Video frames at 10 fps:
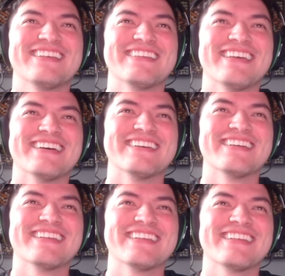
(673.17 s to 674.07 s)

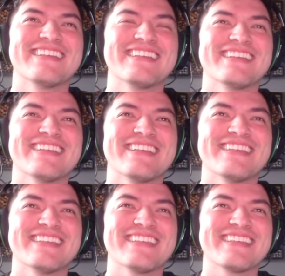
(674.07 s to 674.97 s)

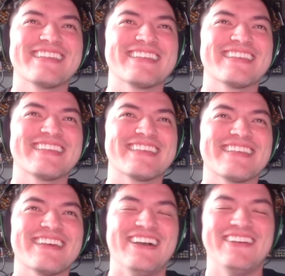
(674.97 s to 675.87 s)

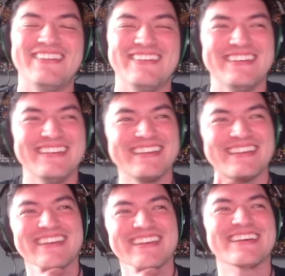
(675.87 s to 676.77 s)
[no speech]